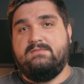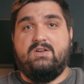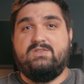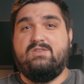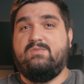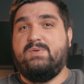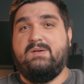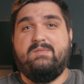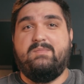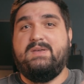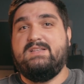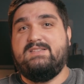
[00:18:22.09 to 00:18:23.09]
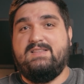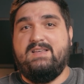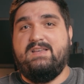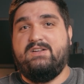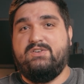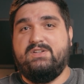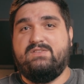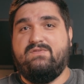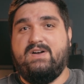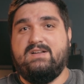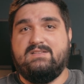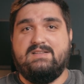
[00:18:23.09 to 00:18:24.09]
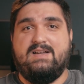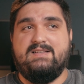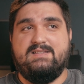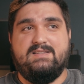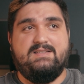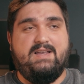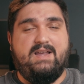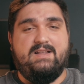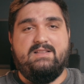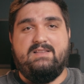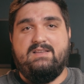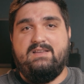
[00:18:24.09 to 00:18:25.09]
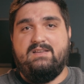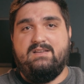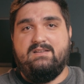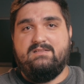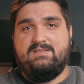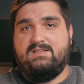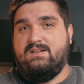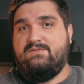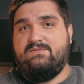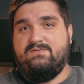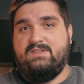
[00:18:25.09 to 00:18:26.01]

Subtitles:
Also, probably because of the increased file sizes and the stuff,